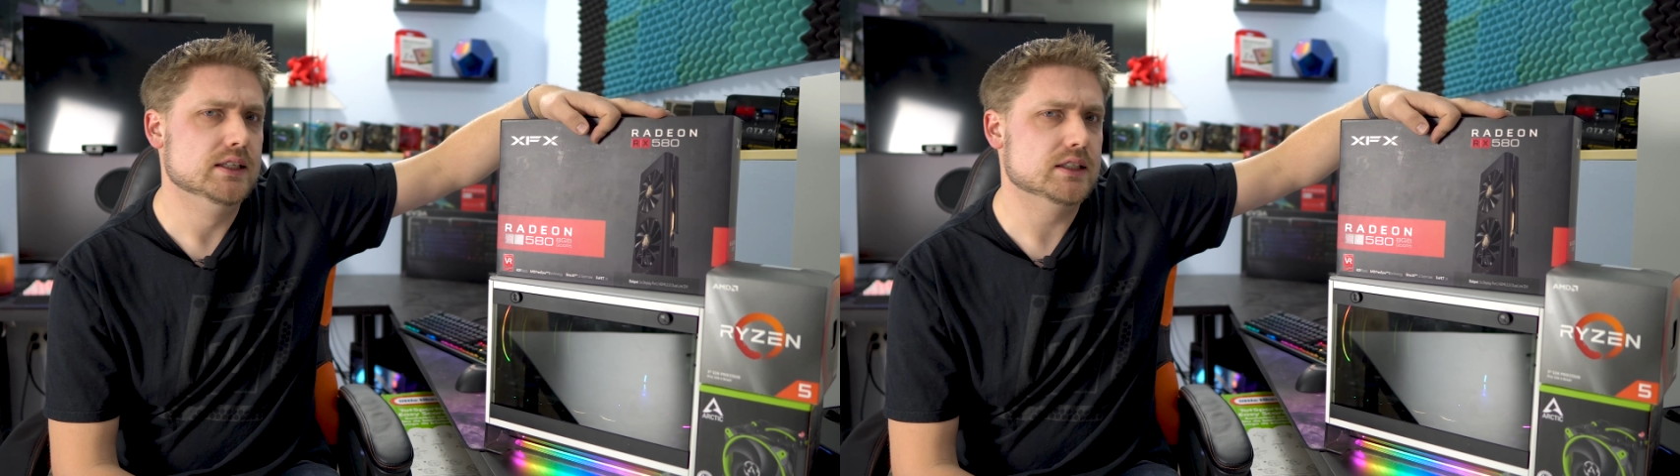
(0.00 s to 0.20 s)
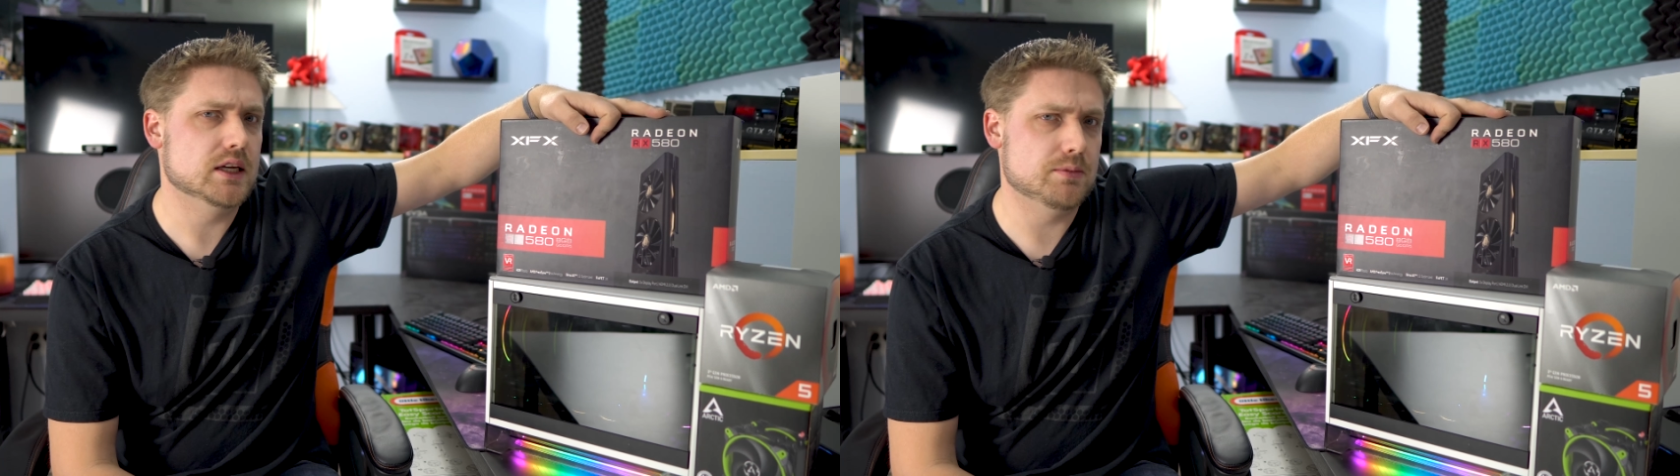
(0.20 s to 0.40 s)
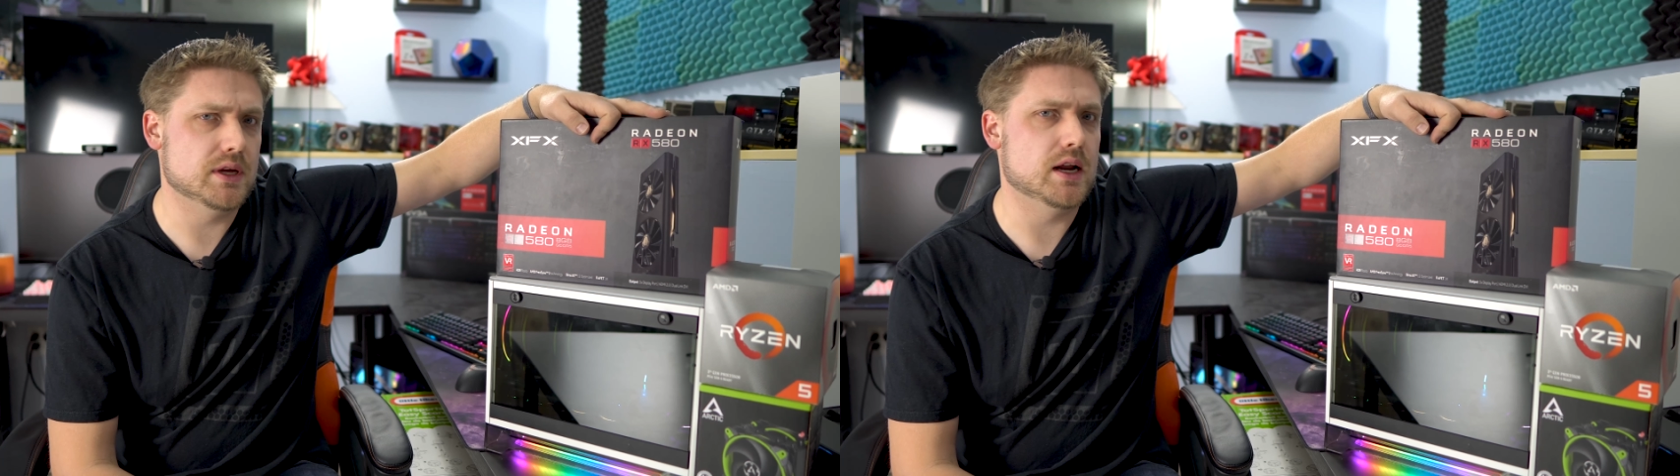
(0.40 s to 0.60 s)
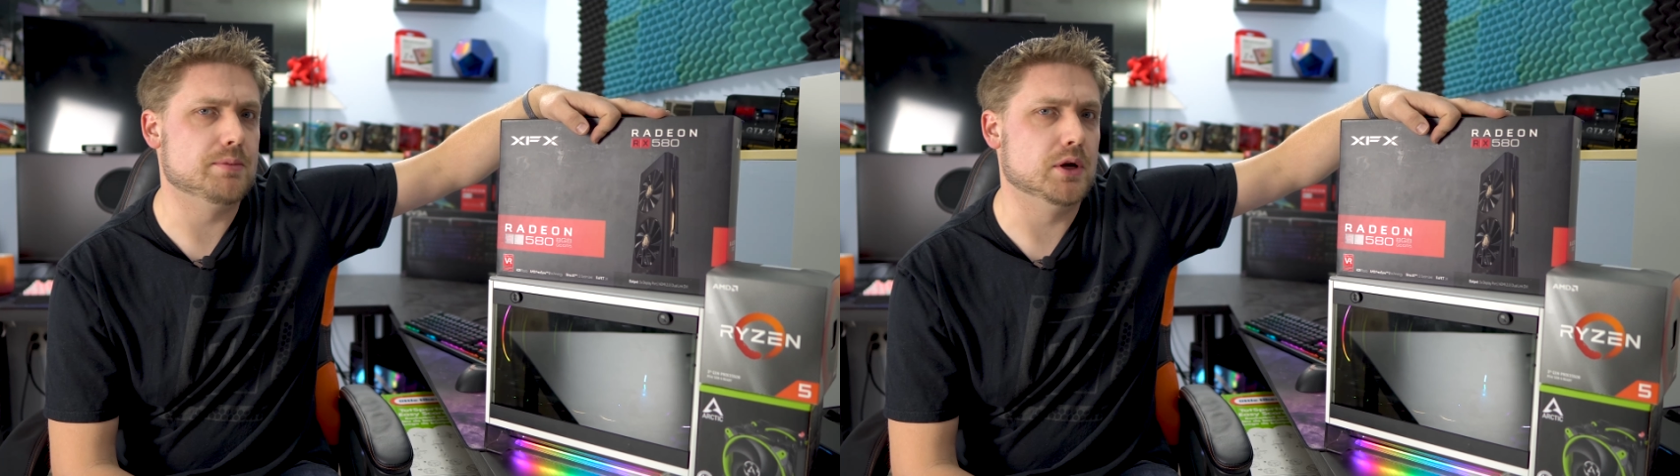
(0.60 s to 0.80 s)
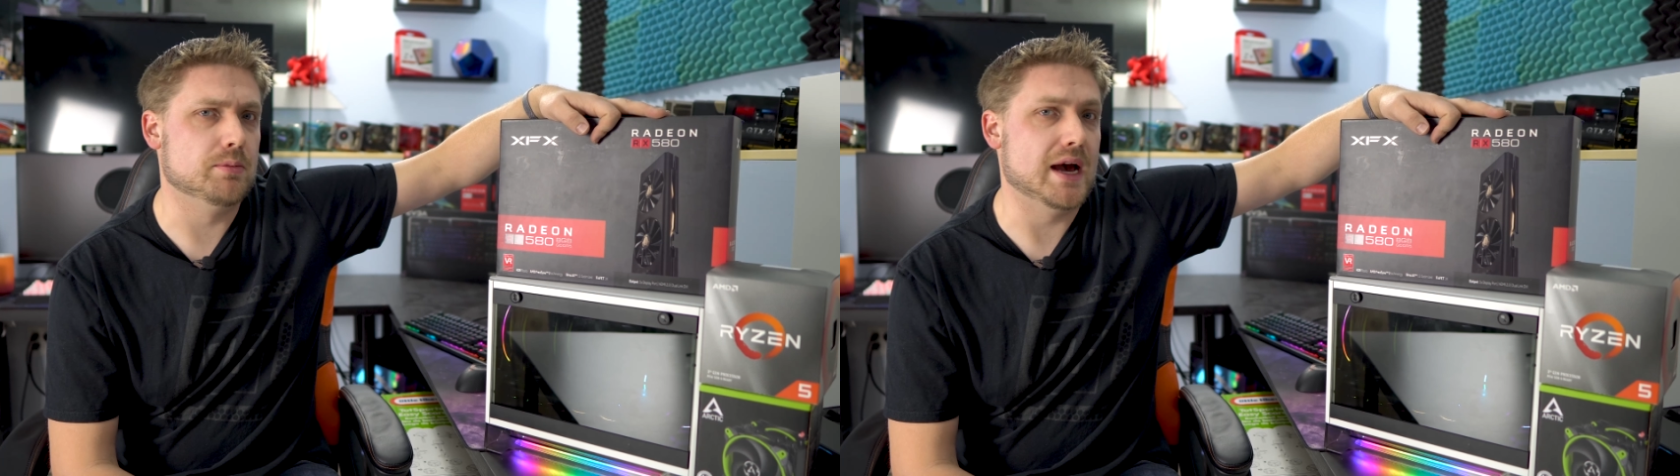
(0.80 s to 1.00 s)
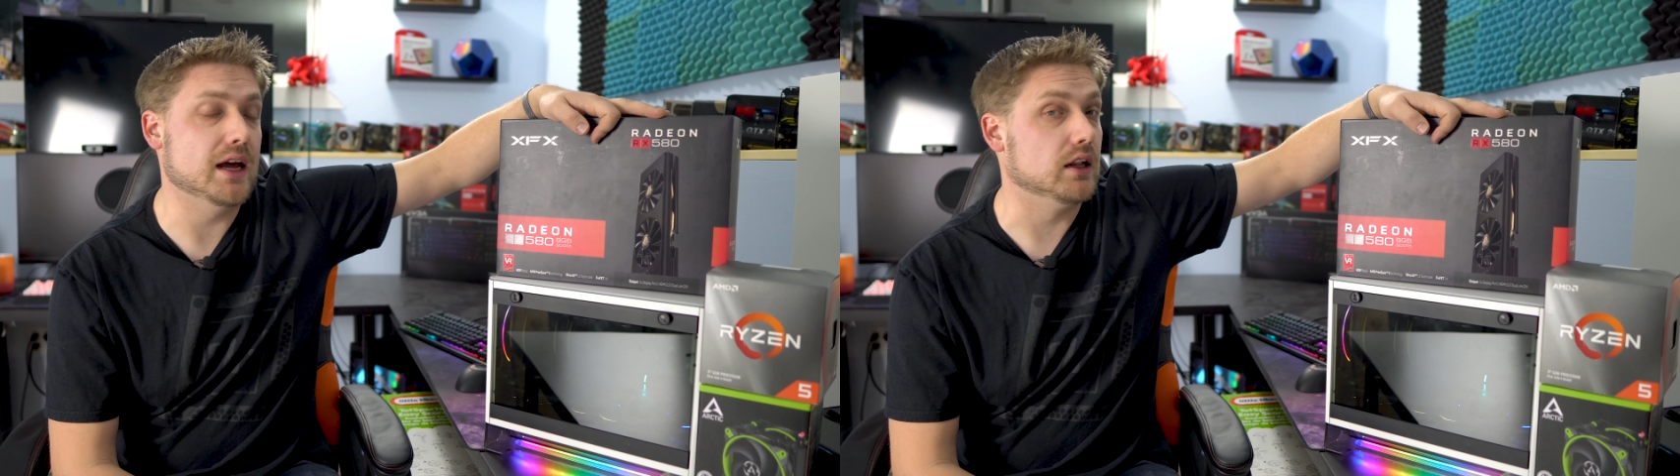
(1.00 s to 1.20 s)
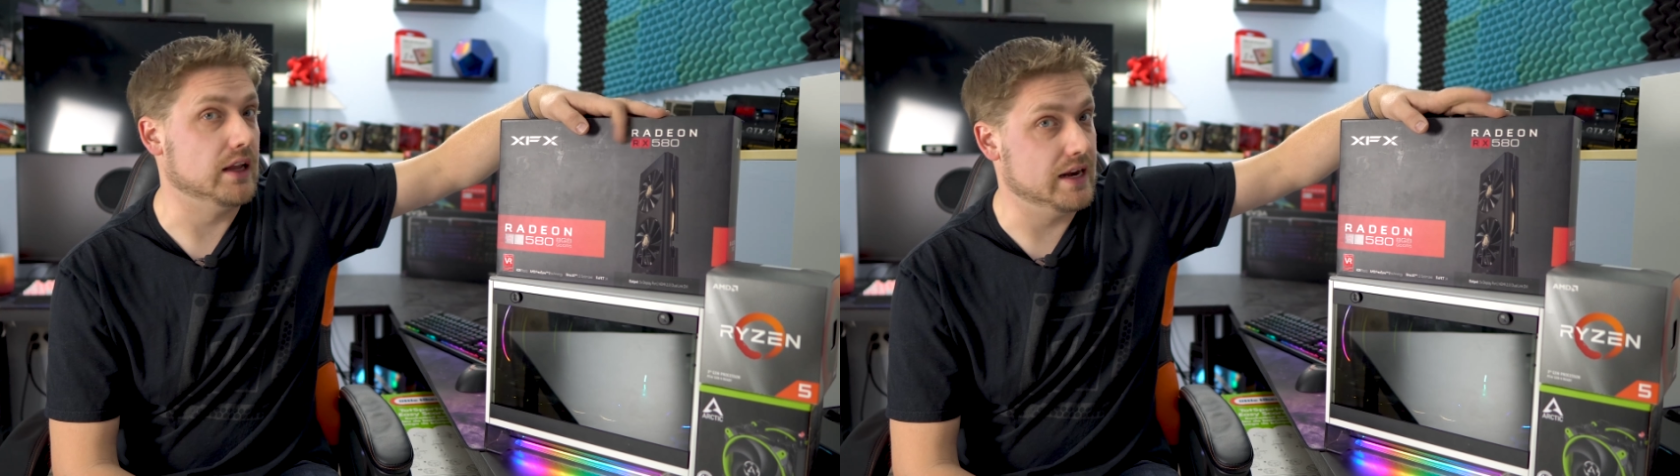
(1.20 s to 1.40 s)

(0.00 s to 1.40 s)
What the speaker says: it's going to be an uphill battle.